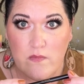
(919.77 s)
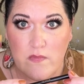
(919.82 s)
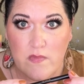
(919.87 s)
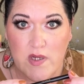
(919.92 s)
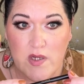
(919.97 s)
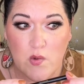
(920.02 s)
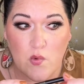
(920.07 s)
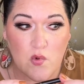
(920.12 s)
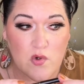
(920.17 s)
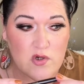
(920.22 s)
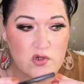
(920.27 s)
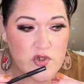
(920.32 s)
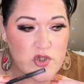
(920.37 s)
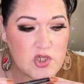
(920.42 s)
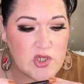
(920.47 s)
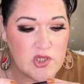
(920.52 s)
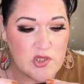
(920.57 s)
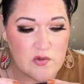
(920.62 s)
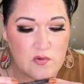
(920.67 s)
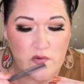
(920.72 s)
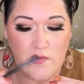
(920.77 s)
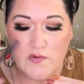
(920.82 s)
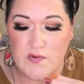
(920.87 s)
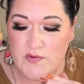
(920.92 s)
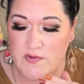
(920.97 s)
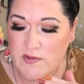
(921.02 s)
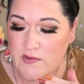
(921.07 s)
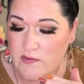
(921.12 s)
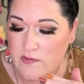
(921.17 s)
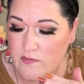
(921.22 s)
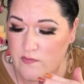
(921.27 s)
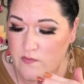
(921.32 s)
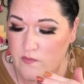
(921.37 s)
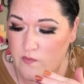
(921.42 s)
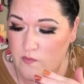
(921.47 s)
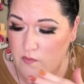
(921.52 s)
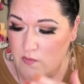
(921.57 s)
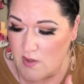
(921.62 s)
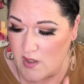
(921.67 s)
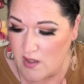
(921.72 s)
in order to use
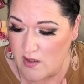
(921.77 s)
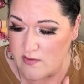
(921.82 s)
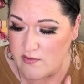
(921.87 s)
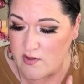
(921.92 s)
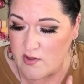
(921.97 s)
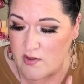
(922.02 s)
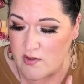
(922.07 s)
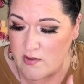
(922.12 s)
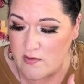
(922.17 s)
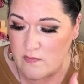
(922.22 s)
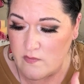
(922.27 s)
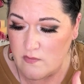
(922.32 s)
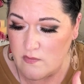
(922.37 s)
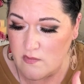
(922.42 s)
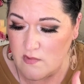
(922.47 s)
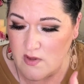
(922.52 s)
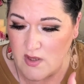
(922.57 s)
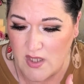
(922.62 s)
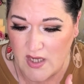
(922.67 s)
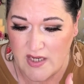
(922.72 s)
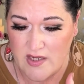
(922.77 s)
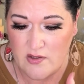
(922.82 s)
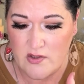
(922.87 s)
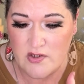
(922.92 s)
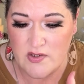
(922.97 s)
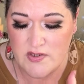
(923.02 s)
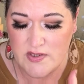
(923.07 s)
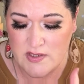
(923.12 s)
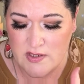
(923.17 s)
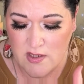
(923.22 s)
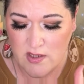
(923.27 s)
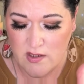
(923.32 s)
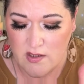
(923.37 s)
other liners